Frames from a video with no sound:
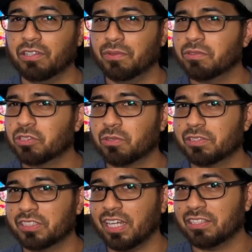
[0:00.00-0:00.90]
If it was
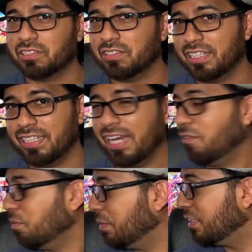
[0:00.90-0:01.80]
horizontal, then yeah, I
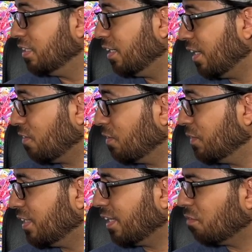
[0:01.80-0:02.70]
would be done. I don't
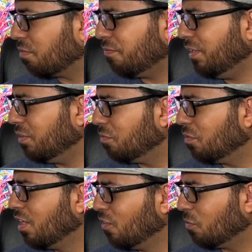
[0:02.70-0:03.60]
even think it would fit
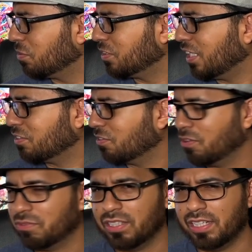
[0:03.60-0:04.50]
horizontal
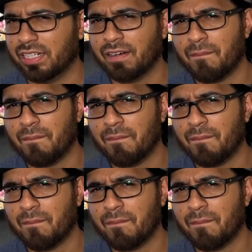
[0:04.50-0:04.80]
over there.